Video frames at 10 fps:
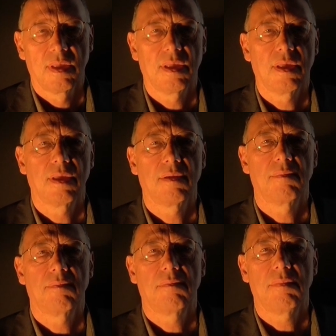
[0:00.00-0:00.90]

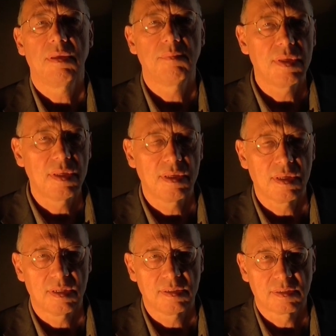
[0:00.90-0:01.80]
maybe
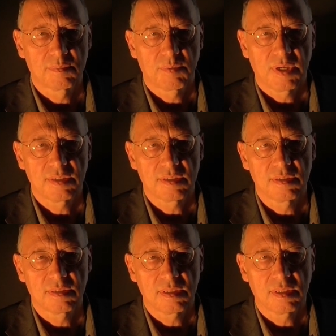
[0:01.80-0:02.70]
is
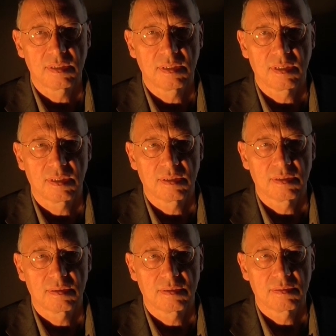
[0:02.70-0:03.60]
present in
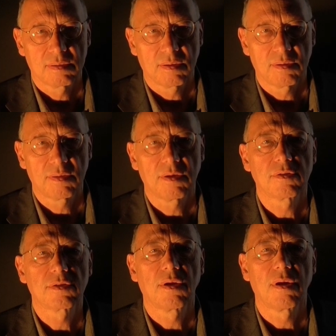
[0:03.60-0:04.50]

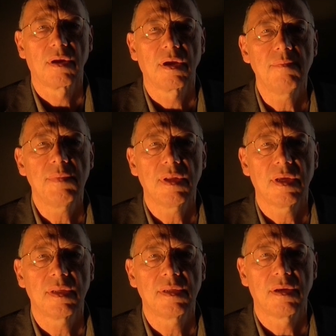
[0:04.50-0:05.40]
other solar
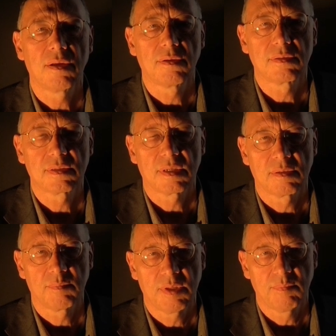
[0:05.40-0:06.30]
analogues,
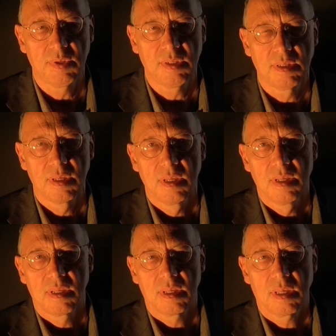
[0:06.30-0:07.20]
and maybe
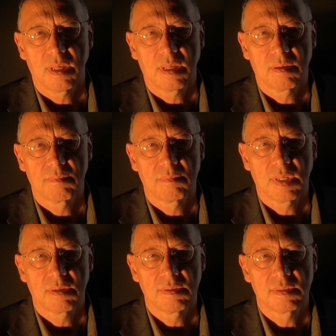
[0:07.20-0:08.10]

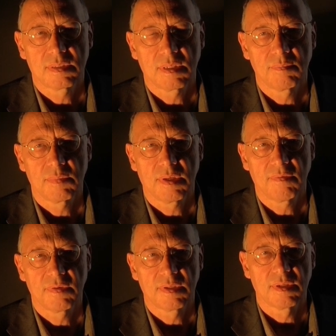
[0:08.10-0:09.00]
there is some
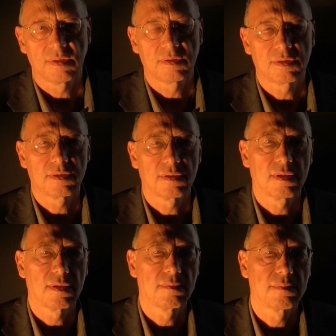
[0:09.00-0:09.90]
evidence
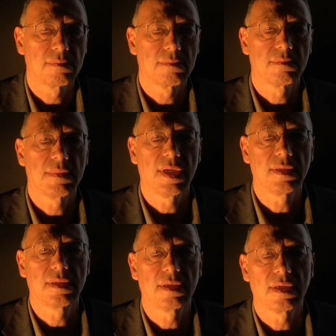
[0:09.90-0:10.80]

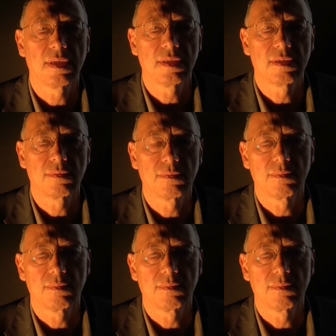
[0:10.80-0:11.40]
that it